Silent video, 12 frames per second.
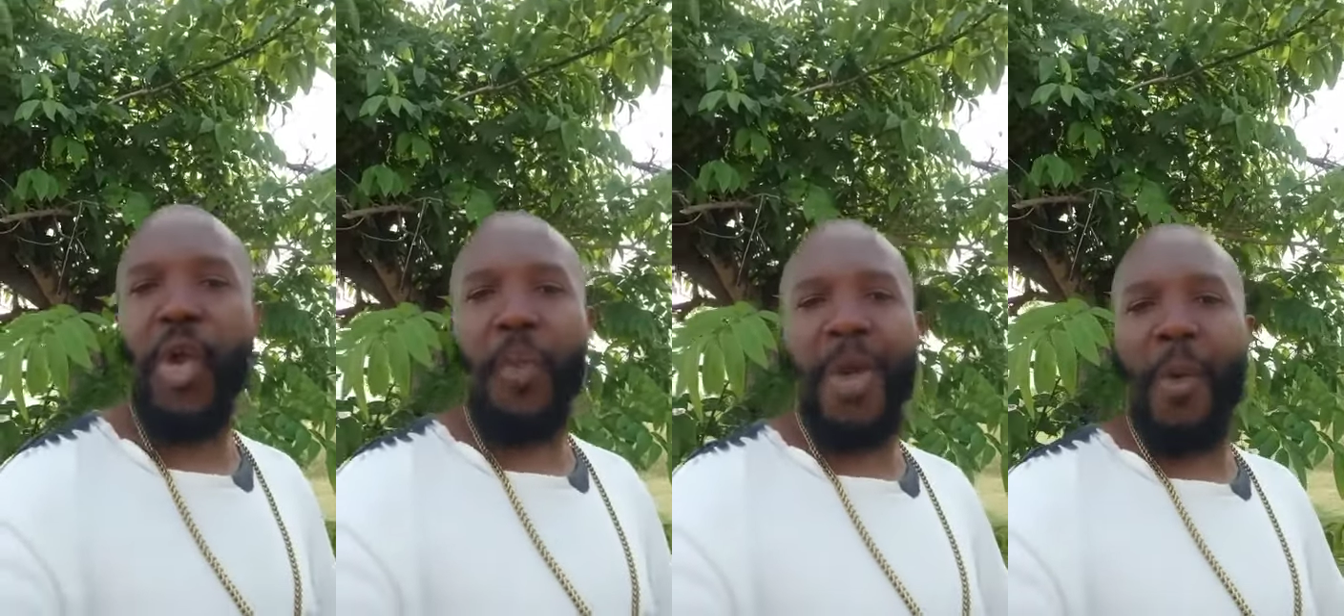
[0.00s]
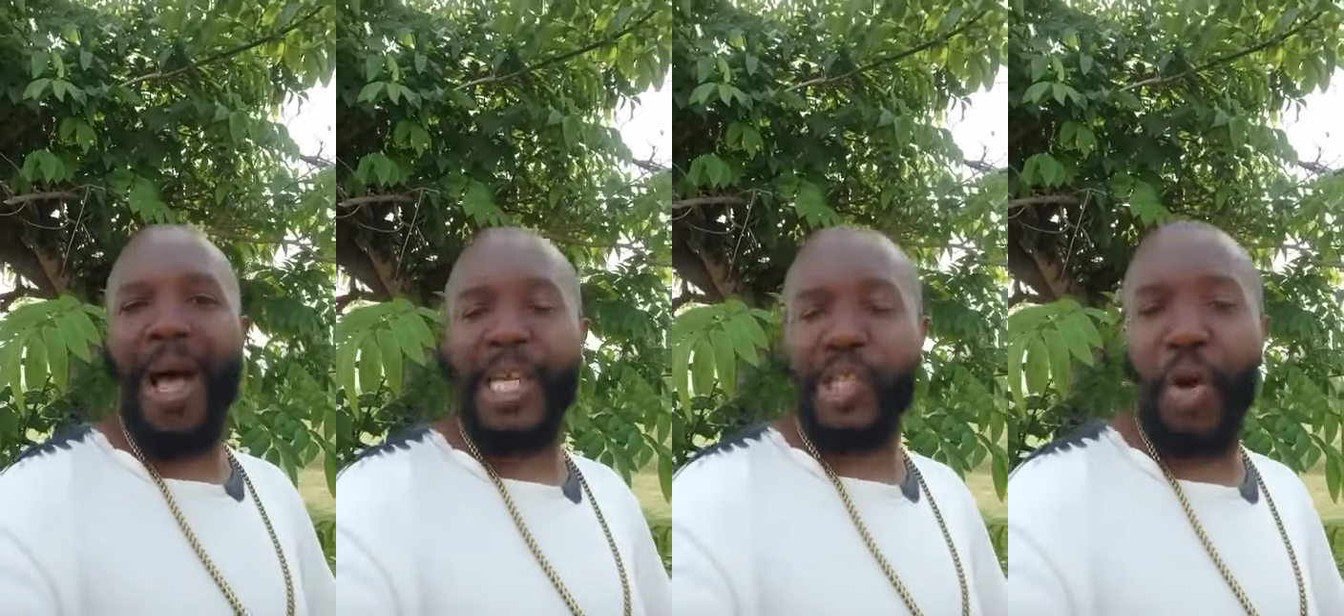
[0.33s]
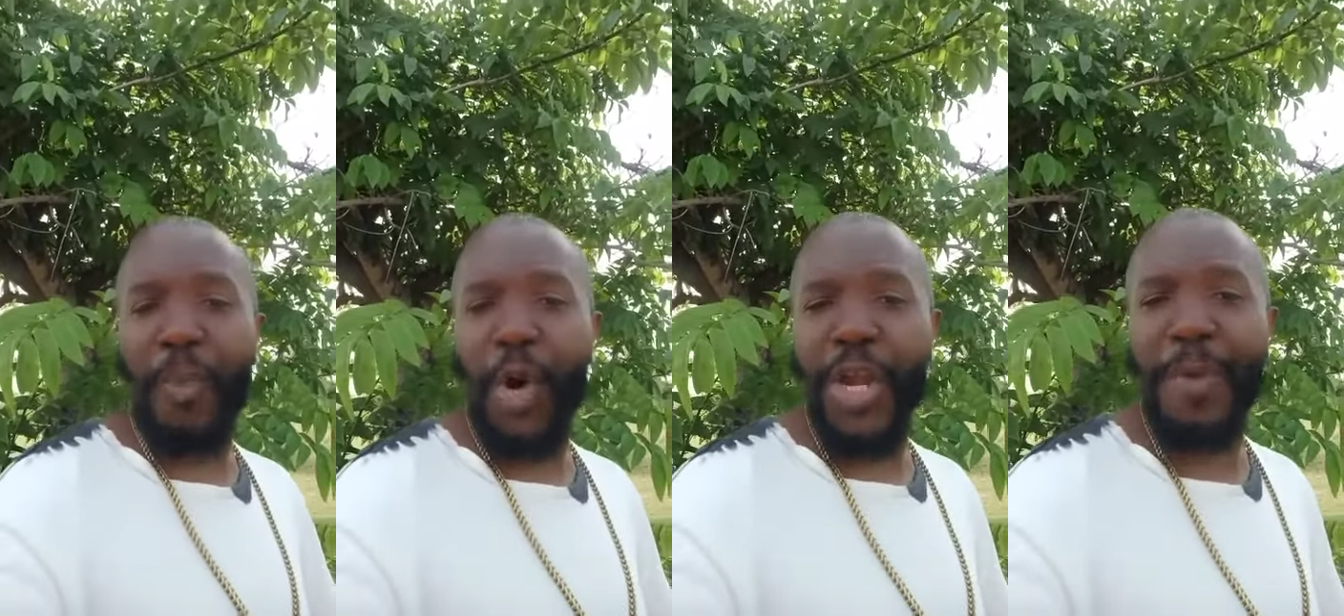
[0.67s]
me want some
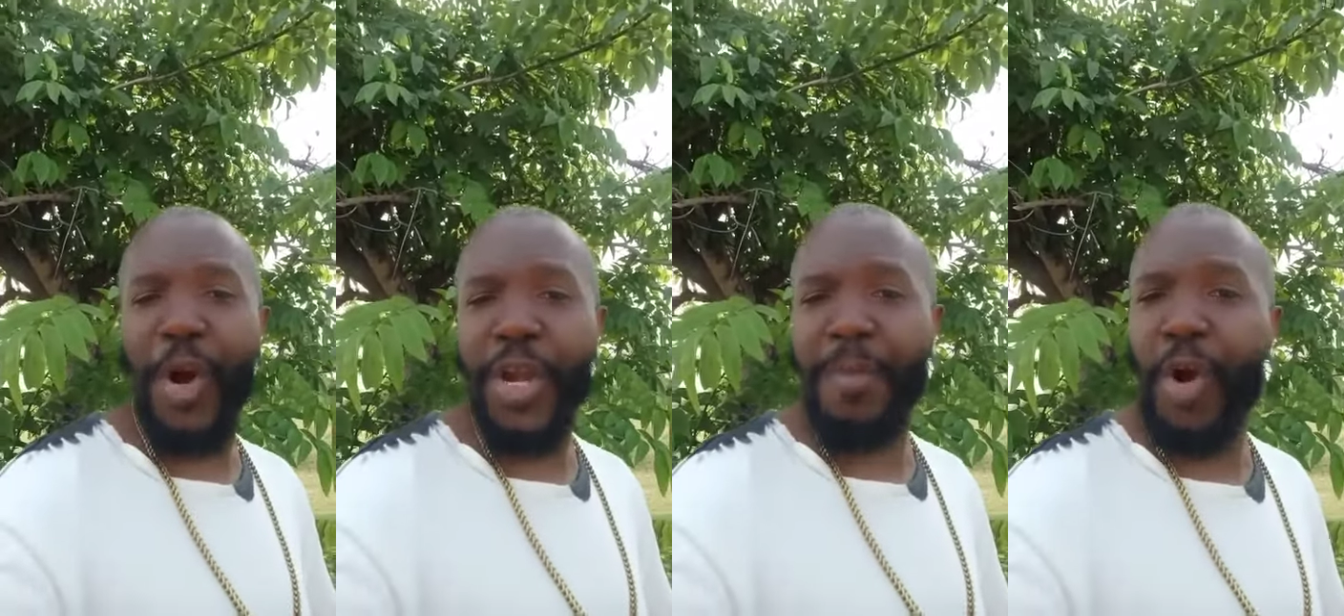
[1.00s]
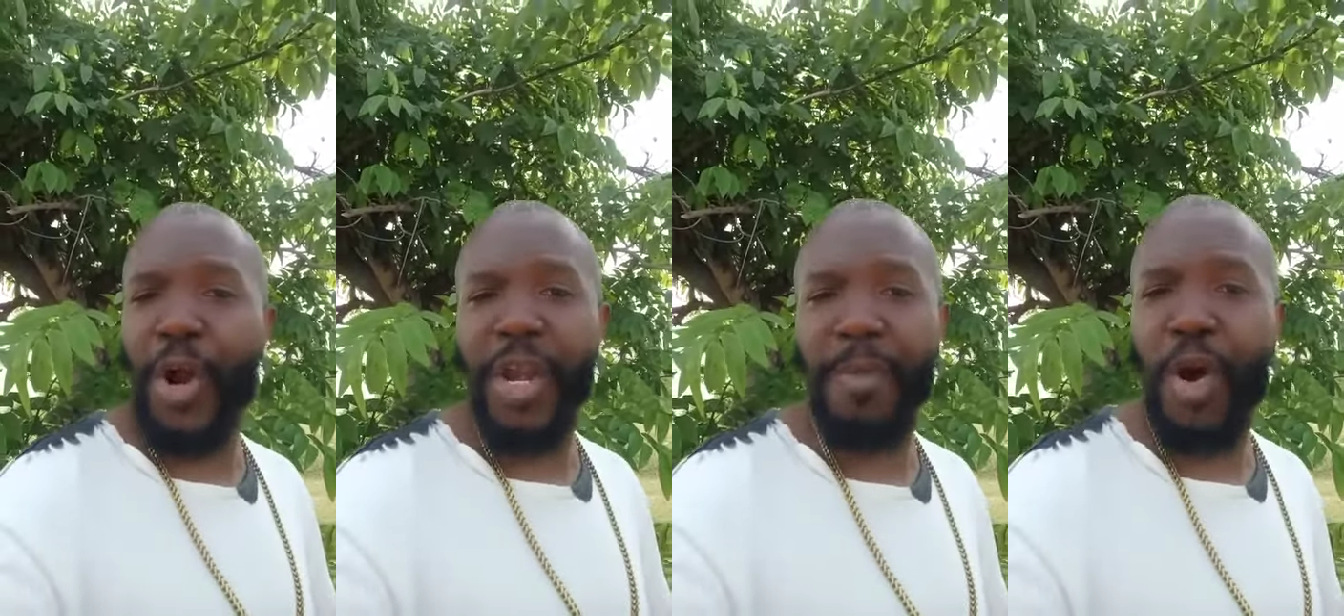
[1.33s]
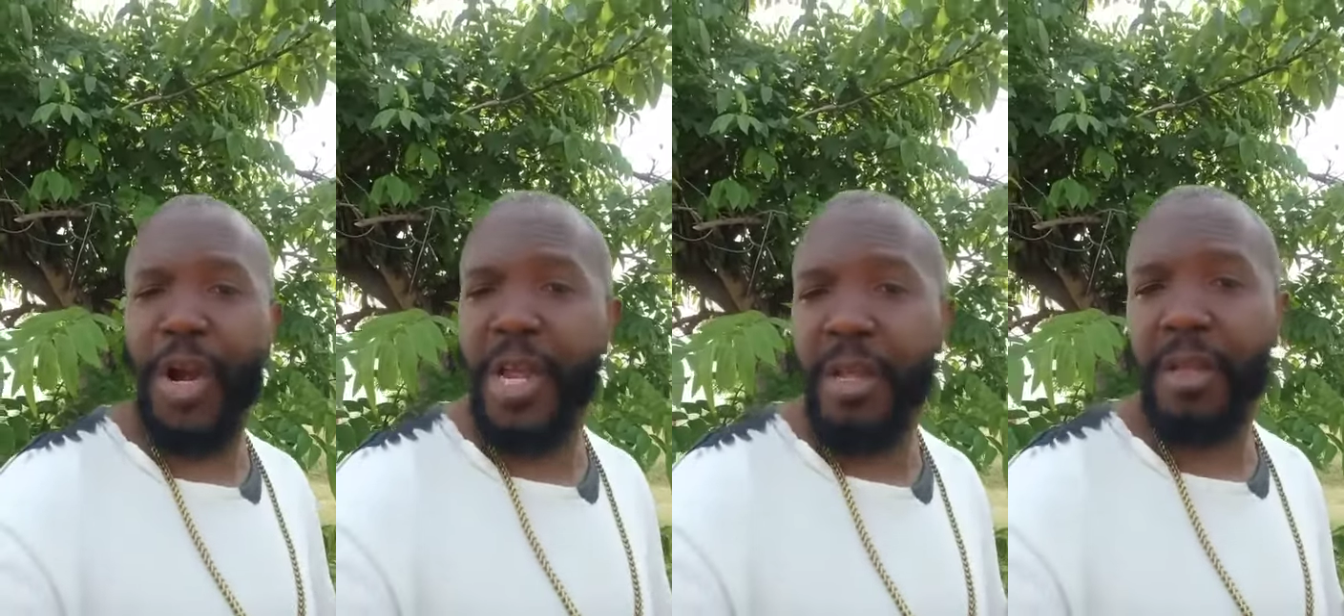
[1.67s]
money, money, money,
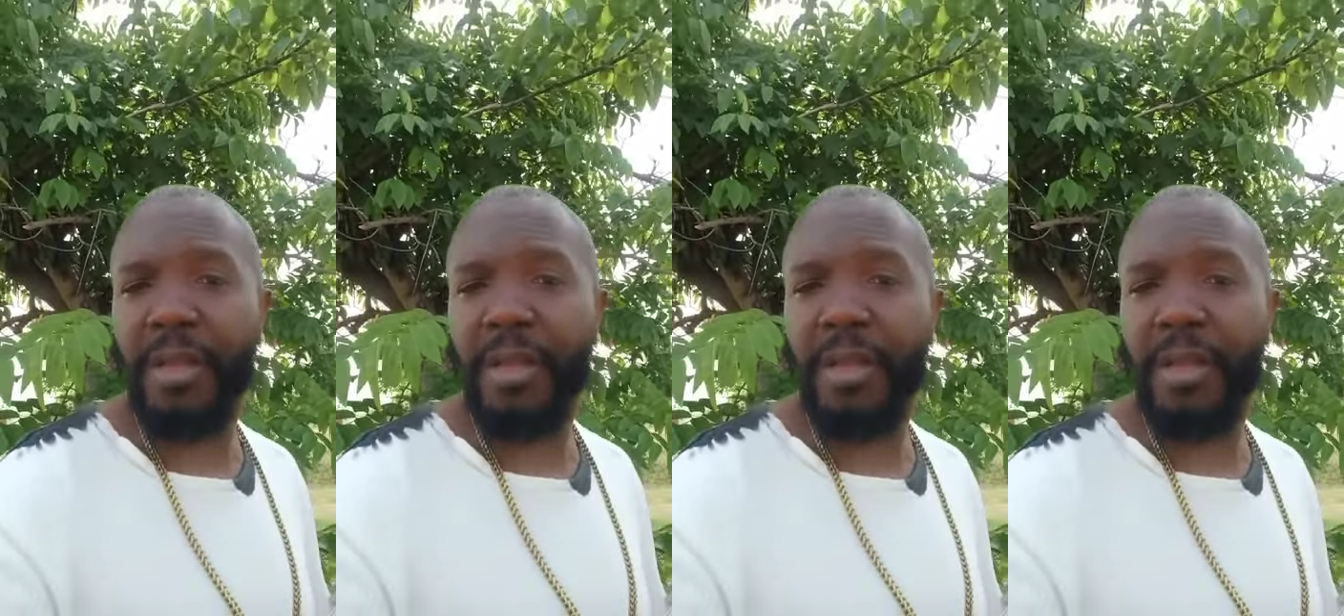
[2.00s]
money.